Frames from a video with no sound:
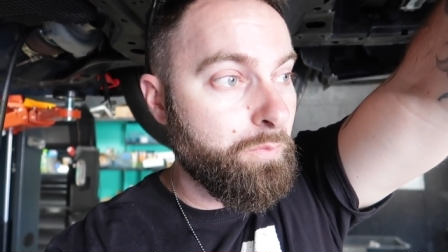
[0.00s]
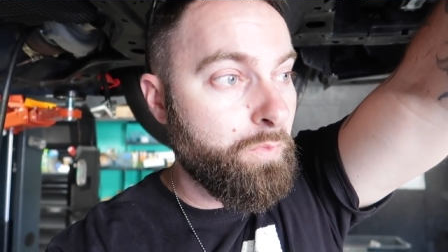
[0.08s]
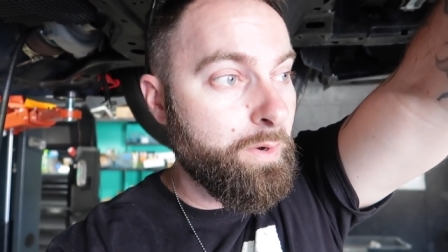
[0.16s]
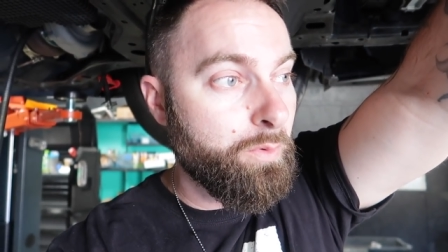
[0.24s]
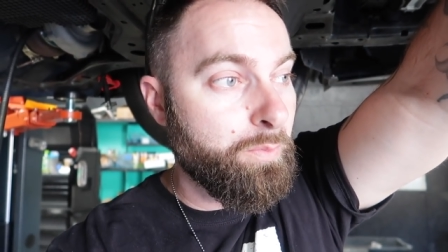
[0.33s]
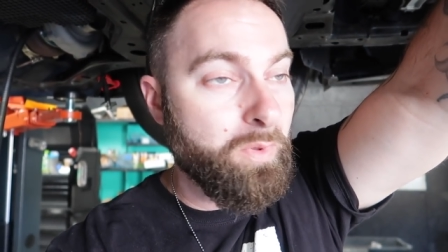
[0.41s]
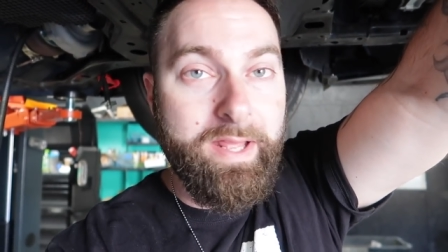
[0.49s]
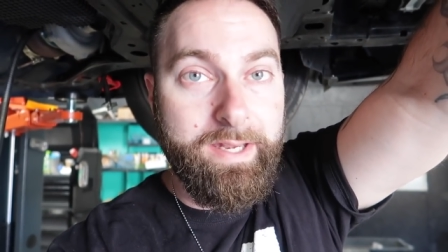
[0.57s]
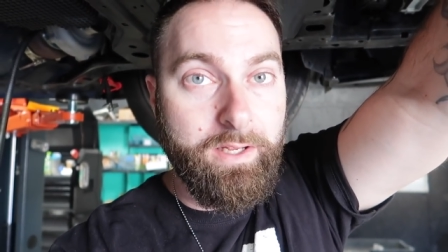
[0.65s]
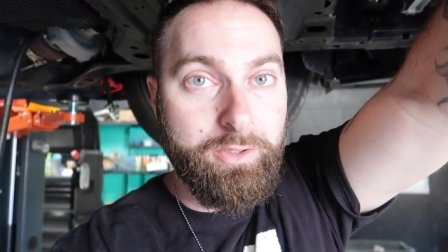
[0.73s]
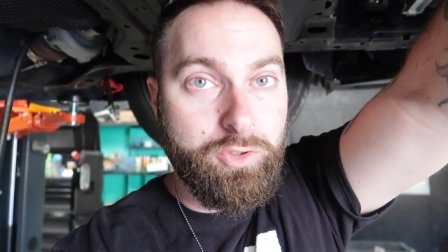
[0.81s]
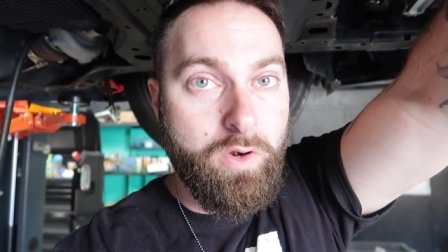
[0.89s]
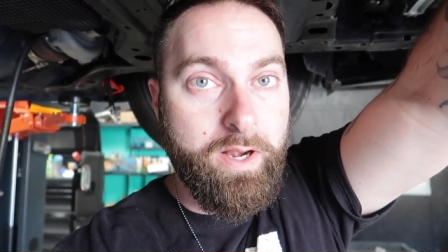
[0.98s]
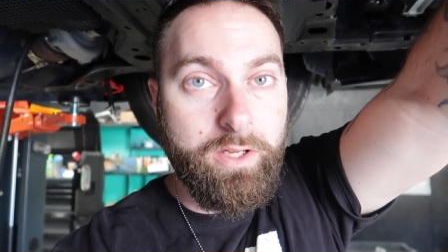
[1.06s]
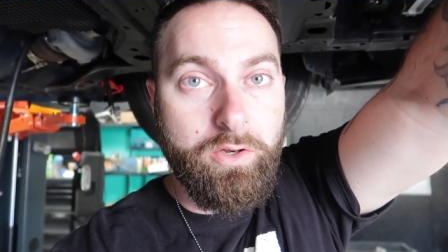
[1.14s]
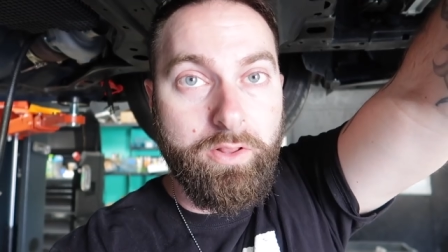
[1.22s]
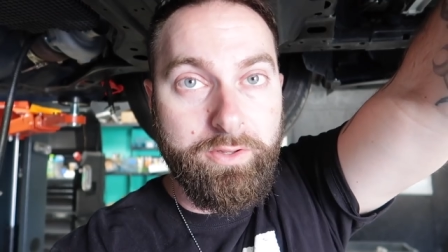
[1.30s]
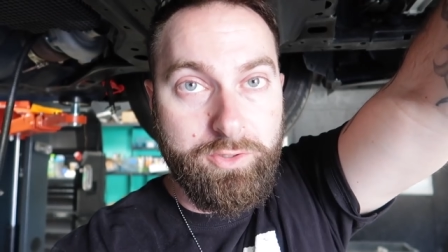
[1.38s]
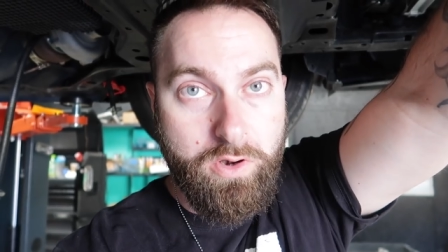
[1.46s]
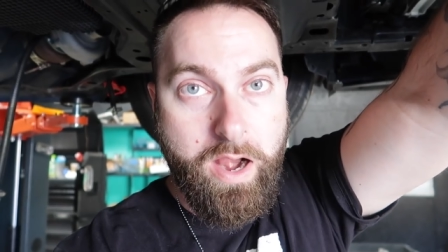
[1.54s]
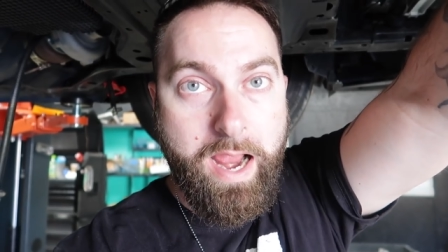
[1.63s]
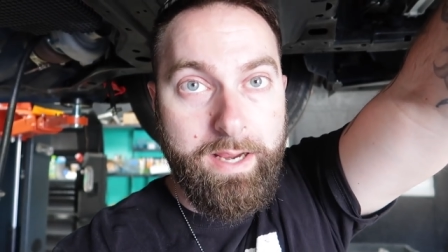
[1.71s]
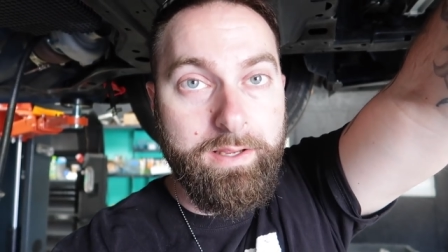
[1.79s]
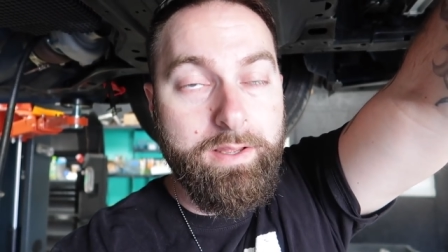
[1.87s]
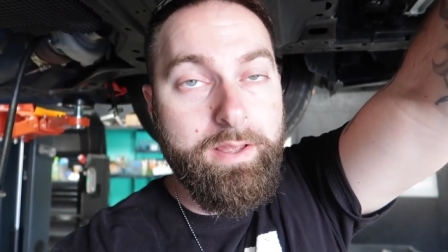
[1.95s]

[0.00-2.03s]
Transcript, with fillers: we were planning on trying to go to the track